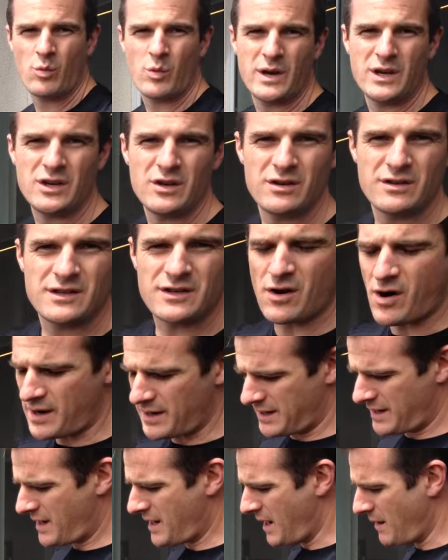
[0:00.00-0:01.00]
when you
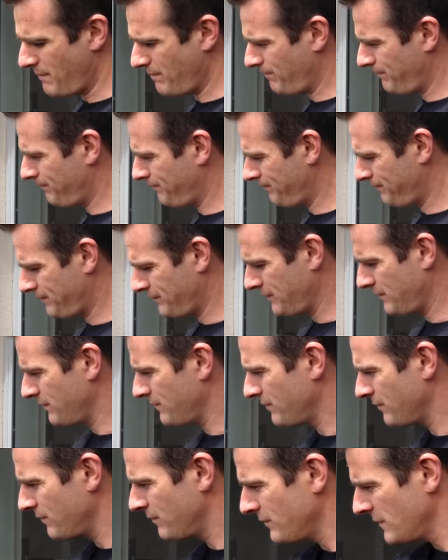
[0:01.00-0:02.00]
tighten it up,
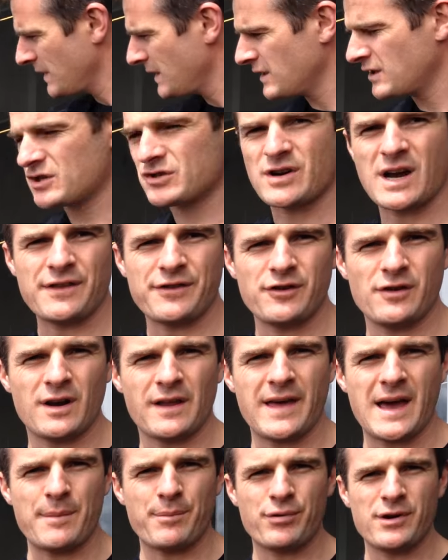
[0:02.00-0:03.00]
straight through
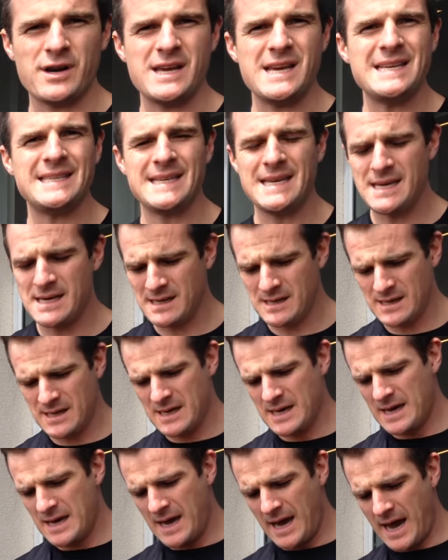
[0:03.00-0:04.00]
like that, pretty easy,
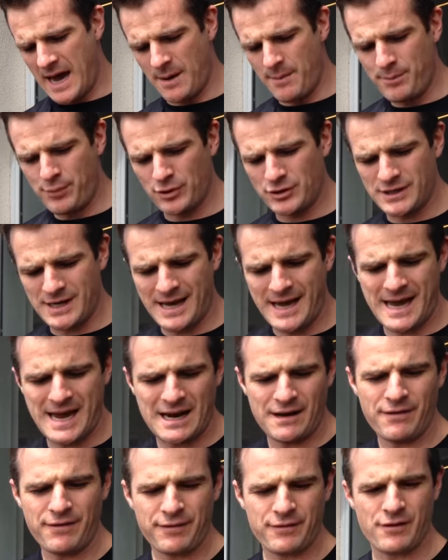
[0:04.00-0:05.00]
and put your
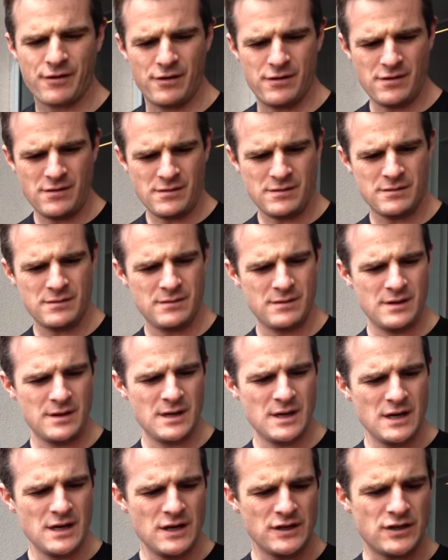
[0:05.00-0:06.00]
hand through
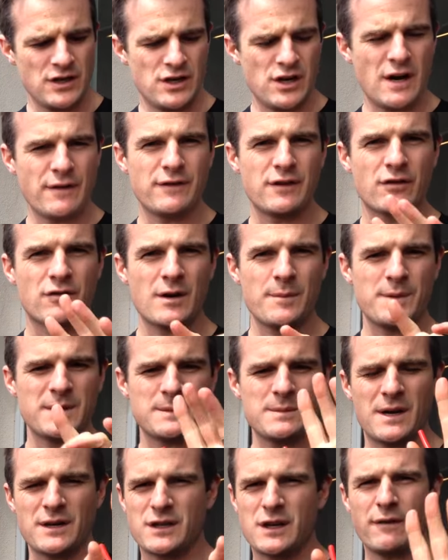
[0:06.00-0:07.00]
so you don't have to grip
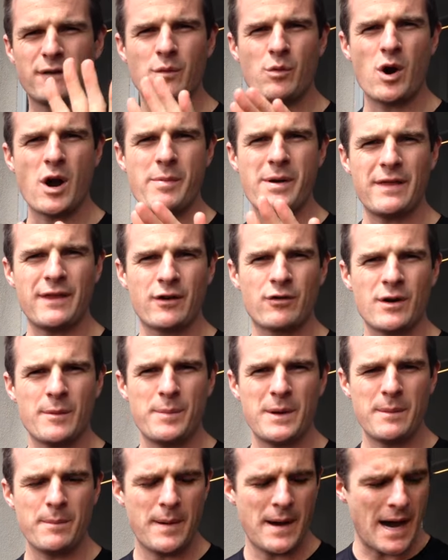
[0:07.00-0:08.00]
as much, you don't have to worry about the
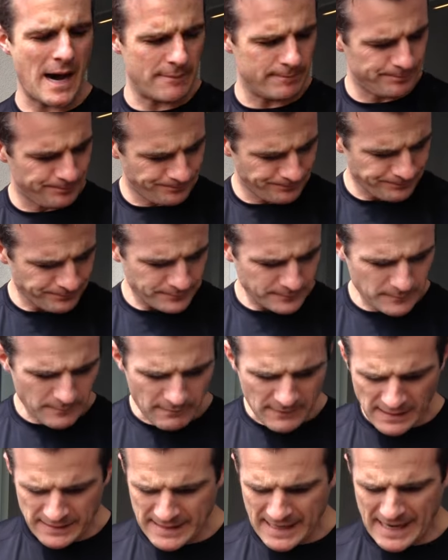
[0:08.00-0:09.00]
gripping part.
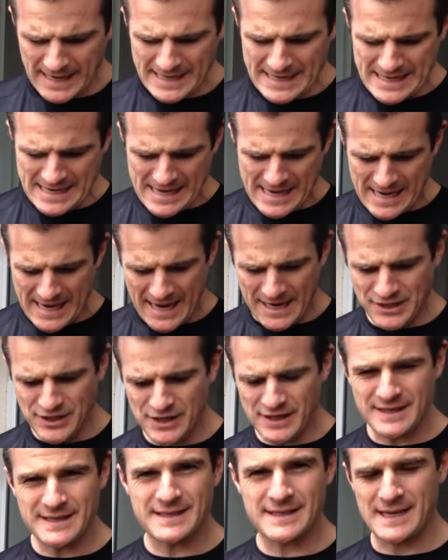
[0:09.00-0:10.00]
Now, as
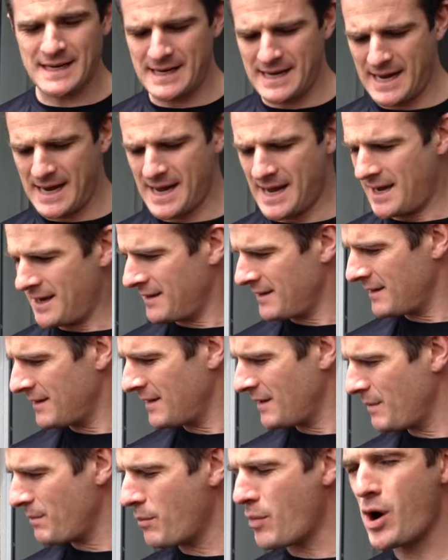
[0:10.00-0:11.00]
you can see now,
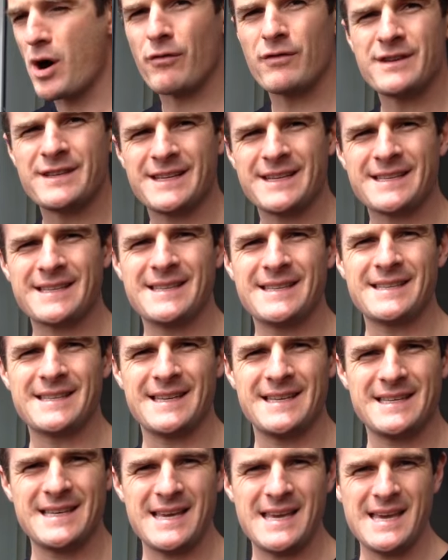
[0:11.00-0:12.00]
my resistance
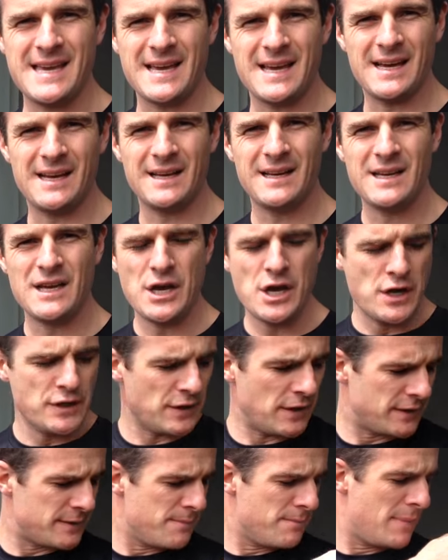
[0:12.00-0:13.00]
is here.
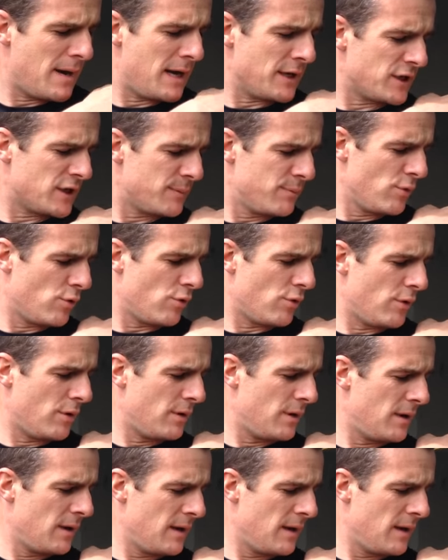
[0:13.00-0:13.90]
So it's much more